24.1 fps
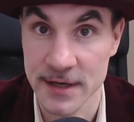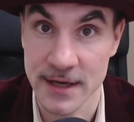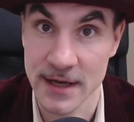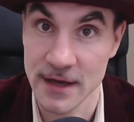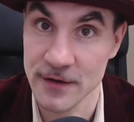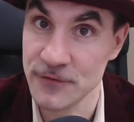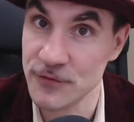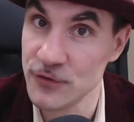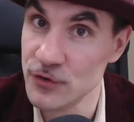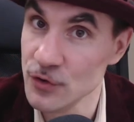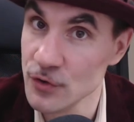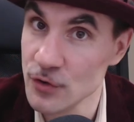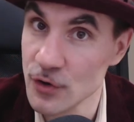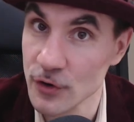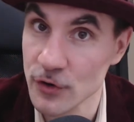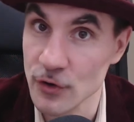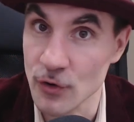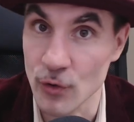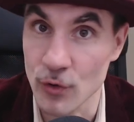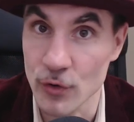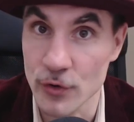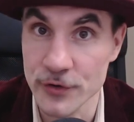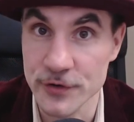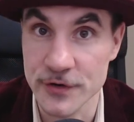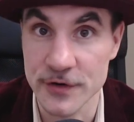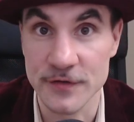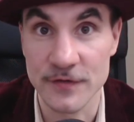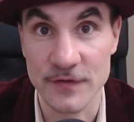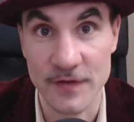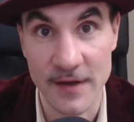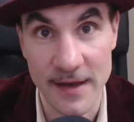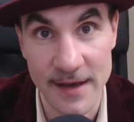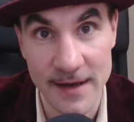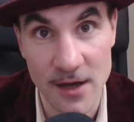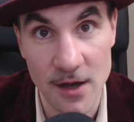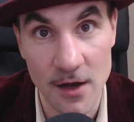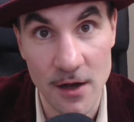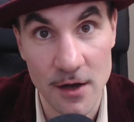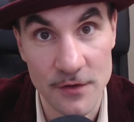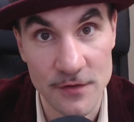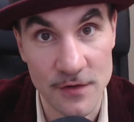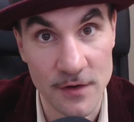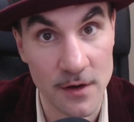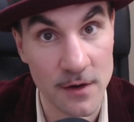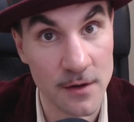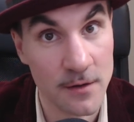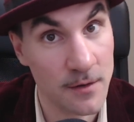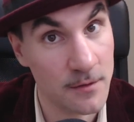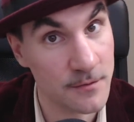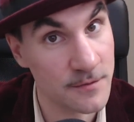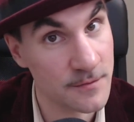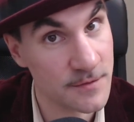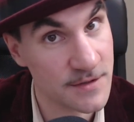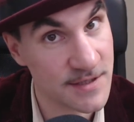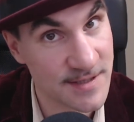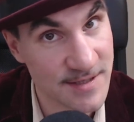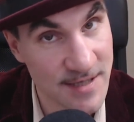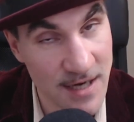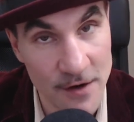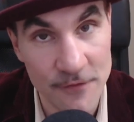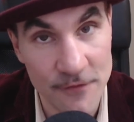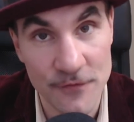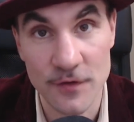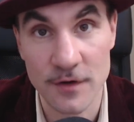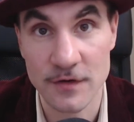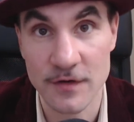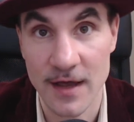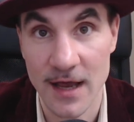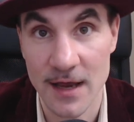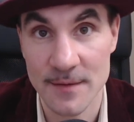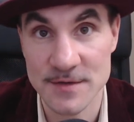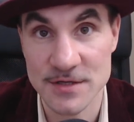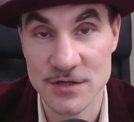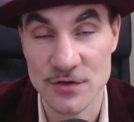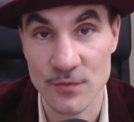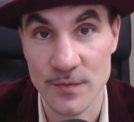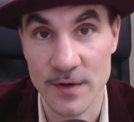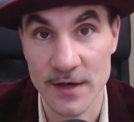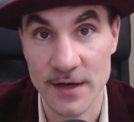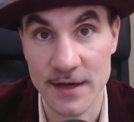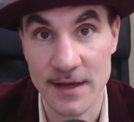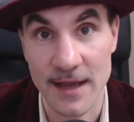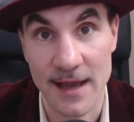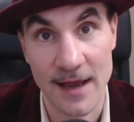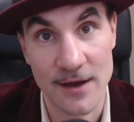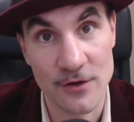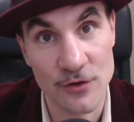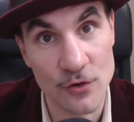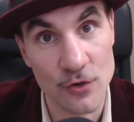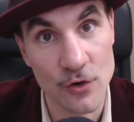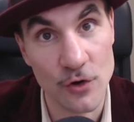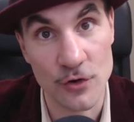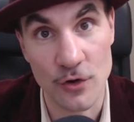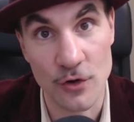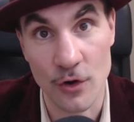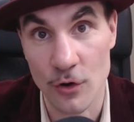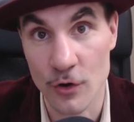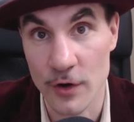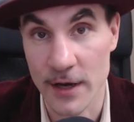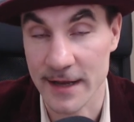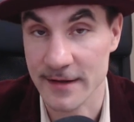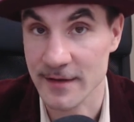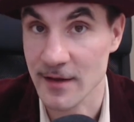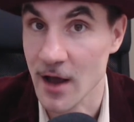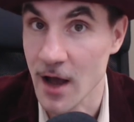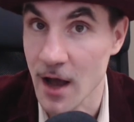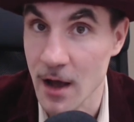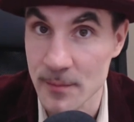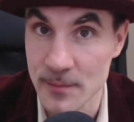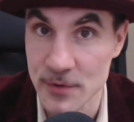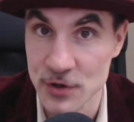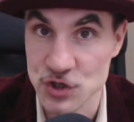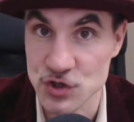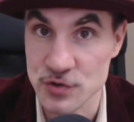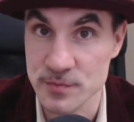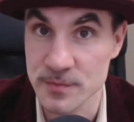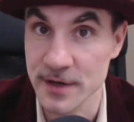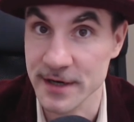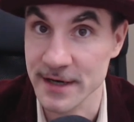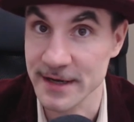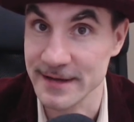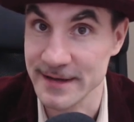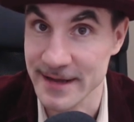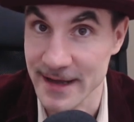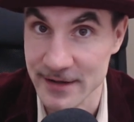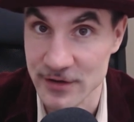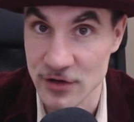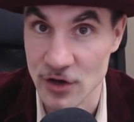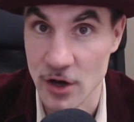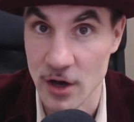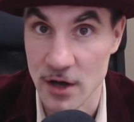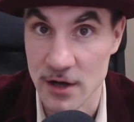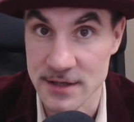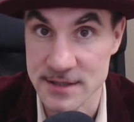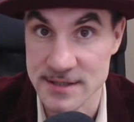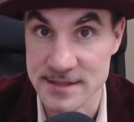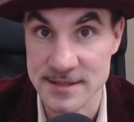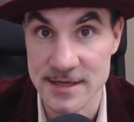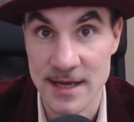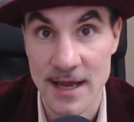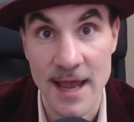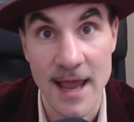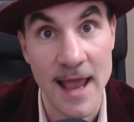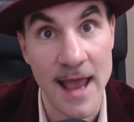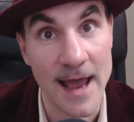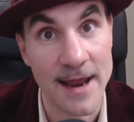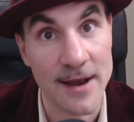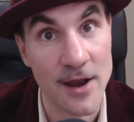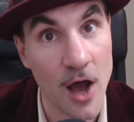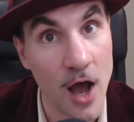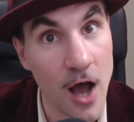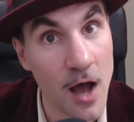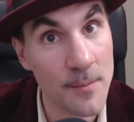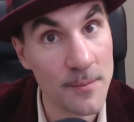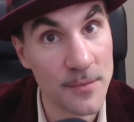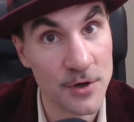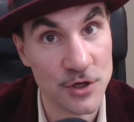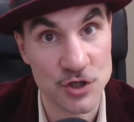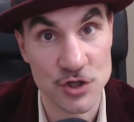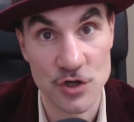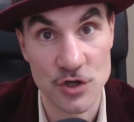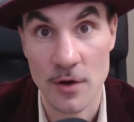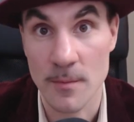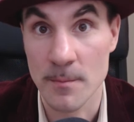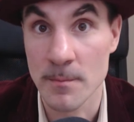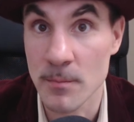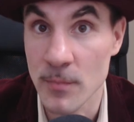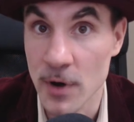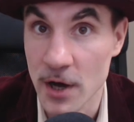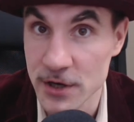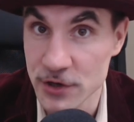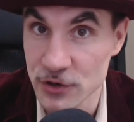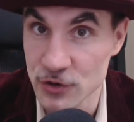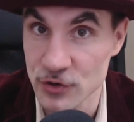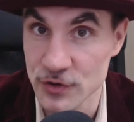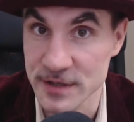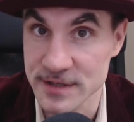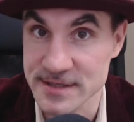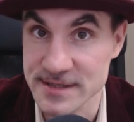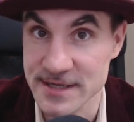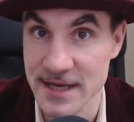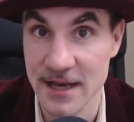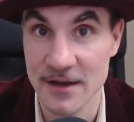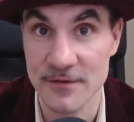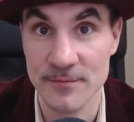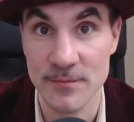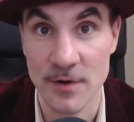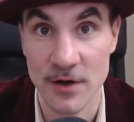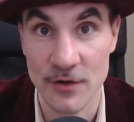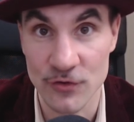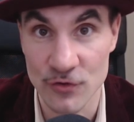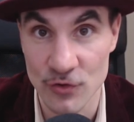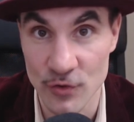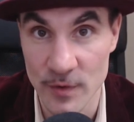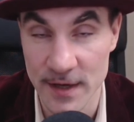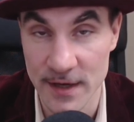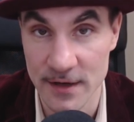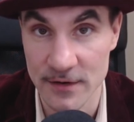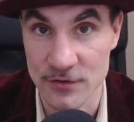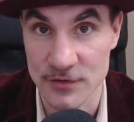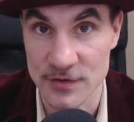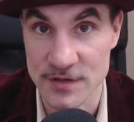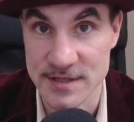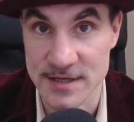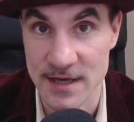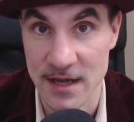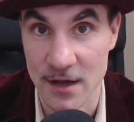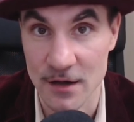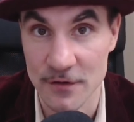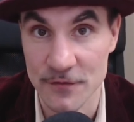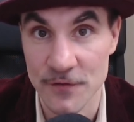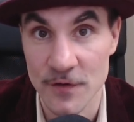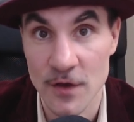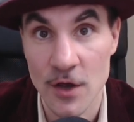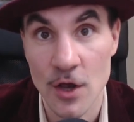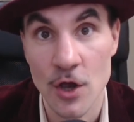If you're gonna order takeout several times a week and you're gonna look at how much money that costs and how much money you could save by doing it yourself,